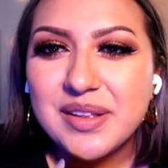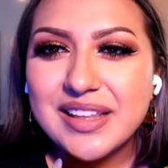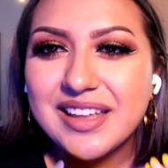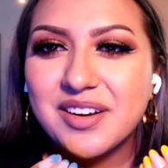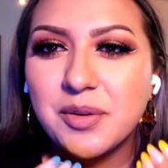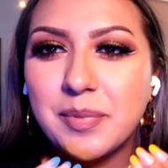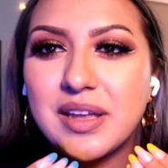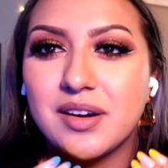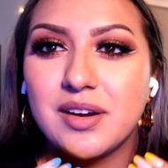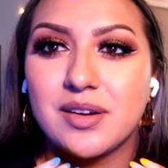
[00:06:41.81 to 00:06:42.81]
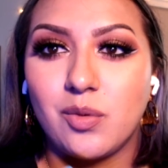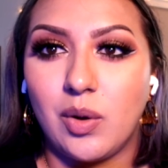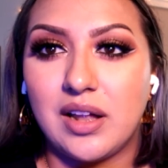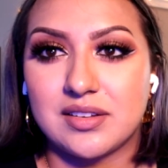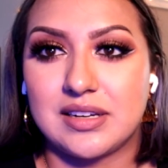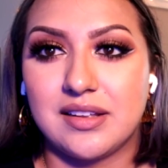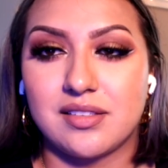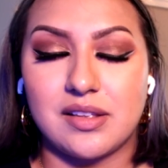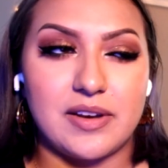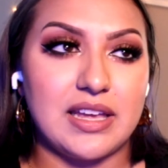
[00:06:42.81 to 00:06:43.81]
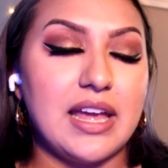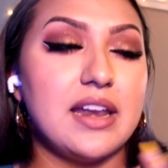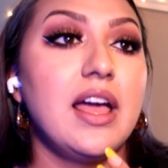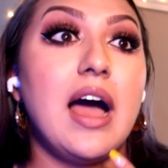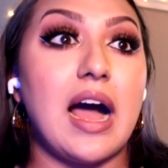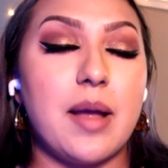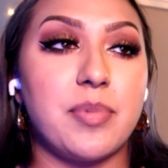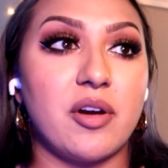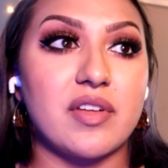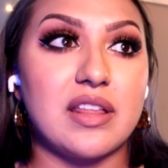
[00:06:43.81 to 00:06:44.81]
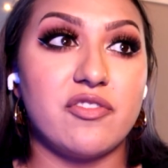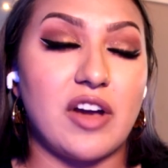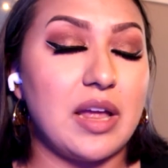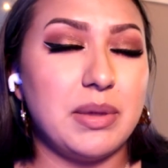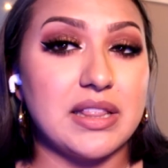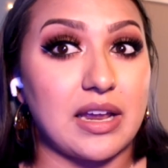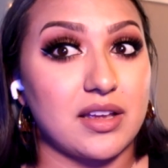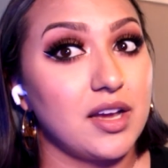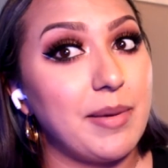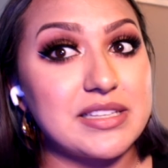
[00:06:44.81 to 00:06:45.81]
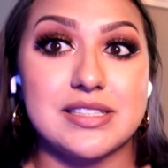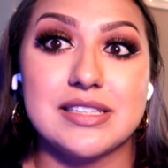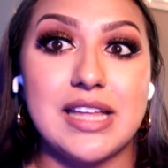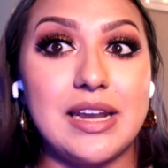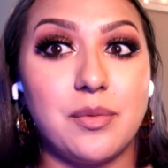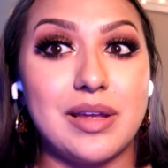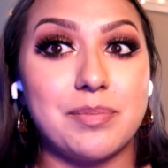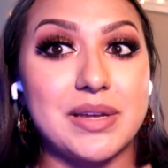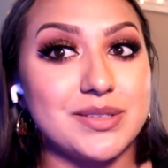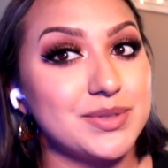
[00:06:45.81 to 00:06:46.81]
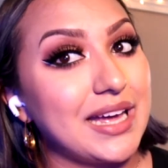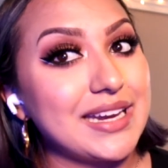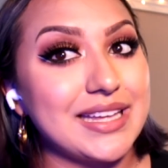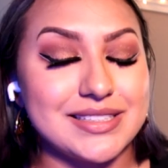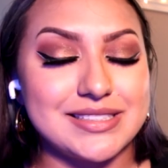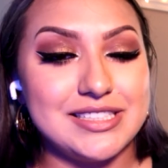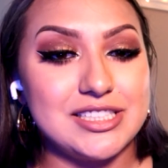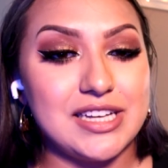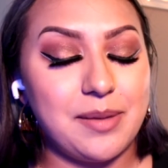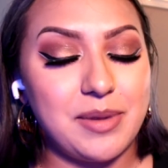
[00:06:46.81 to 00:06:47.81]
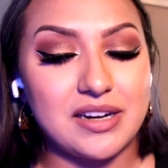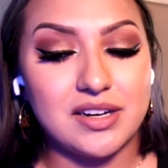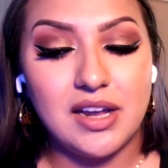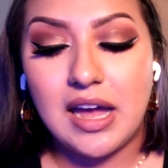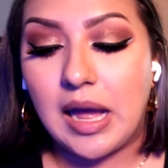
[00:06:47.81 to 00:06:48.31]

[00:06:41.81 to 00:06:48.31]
little bitter quality and stuff. And again, I'm perfectly fine being like, come back to the later week because we gotta get the C G I better.